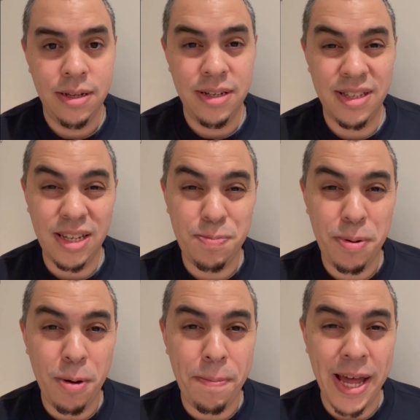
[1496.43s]
Is this
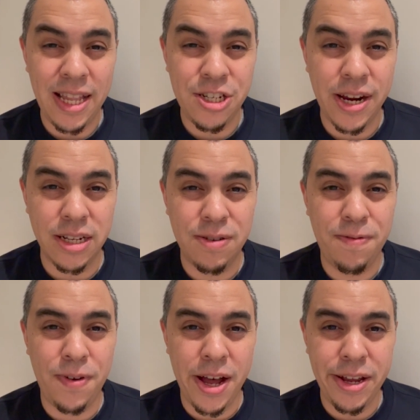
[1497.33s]
Bill Belichick's
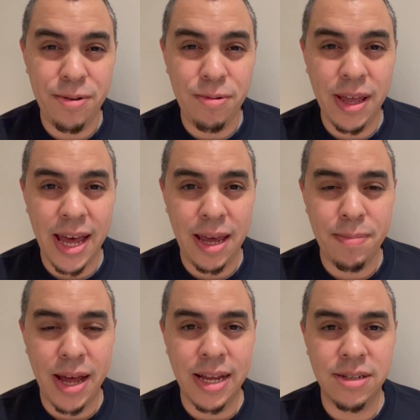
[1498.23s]
final
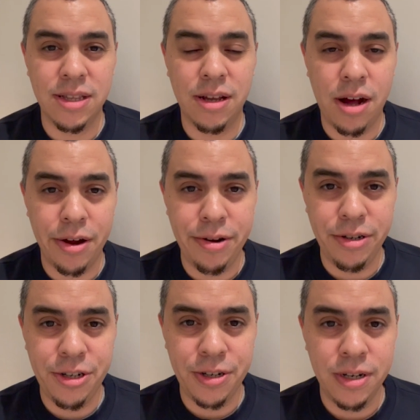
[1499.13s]
game as the
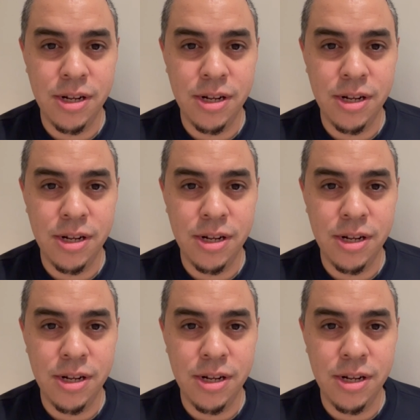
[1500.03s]
coach